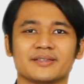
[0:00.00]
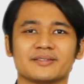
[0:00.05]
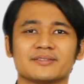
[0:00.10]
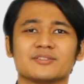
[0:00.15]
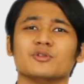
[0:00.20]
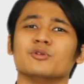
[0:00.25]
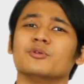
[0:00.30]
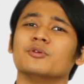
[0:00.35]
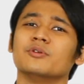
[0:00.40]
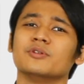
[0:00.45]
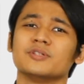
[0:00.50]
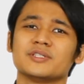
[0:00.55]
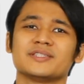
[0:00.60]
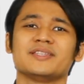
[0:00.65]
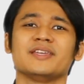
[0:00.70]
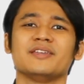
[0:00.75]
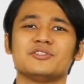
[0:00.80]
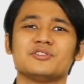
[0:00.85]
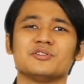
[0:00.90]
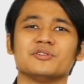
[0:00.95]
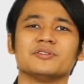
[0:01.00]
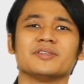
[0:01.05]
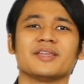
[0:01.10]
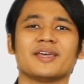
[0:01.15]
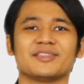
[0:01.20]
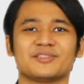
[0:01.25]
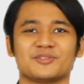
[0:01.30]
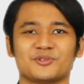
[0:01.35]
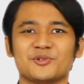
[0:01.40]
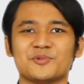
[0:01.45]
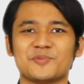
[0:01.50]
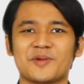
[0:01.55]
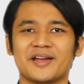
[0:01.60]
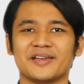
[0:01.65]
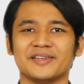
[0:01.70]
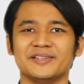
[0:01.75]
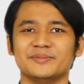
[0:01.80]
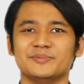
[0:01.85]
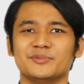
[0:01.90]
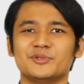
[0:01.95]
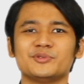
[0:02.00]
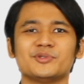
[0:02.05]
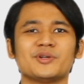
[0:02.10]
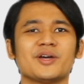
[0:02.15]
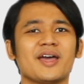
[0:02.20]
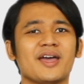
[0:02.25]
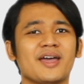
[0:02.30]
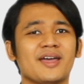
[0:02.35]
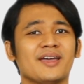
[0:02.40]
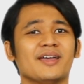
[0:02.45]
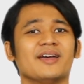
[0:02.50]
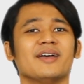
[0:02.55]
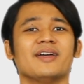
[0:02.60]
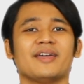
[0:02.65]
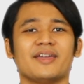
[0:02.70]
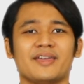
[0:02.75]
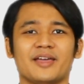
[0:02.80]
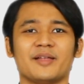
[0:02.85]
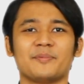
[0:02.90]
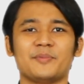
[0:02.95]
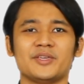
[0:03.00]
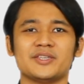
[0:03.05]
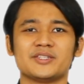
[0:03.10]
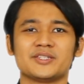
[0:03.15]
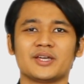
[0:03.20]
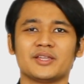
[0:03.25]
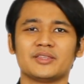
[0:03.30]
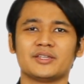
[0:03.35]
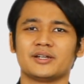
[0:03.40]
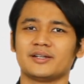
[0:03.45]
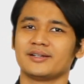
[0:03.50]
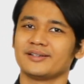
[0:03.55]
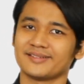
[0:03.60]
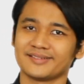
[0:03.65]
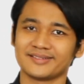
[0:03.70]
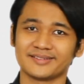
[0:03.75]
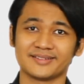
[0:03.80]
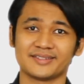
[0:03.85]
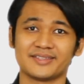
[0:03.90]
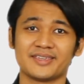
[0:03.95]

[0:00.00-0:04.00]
So stay tuned at Rumah Ilmu, helping each other,